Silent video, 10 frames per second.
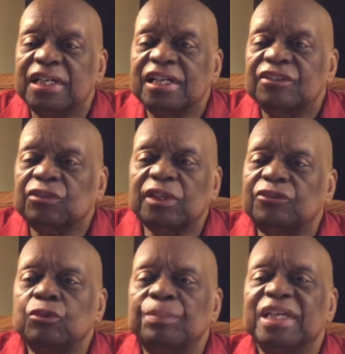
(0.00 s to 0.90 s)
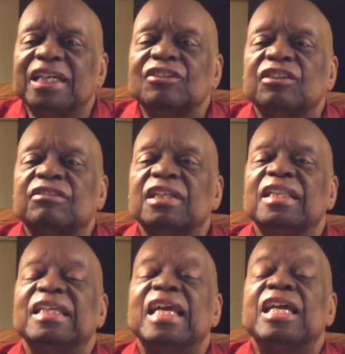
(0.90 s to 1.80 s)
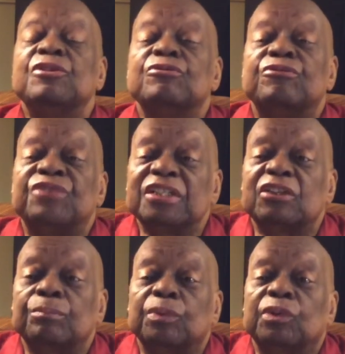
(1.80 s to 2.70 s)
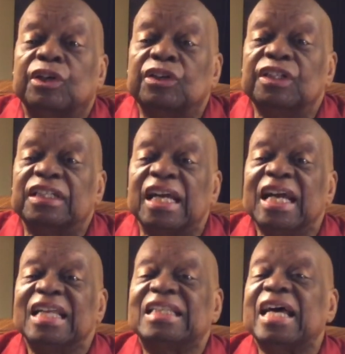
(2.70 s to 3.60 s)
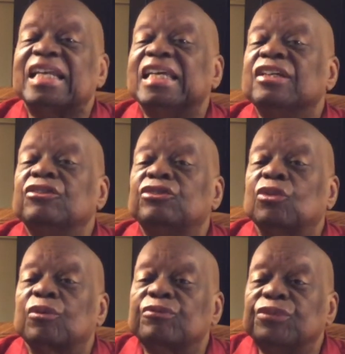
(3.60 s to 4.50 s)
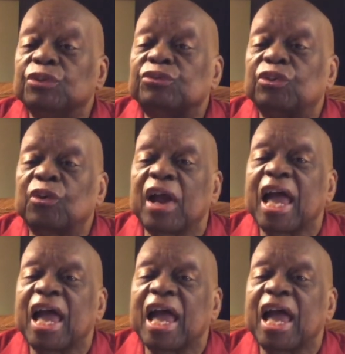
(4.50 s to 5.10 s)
so that you begin to see the invisible good that is your future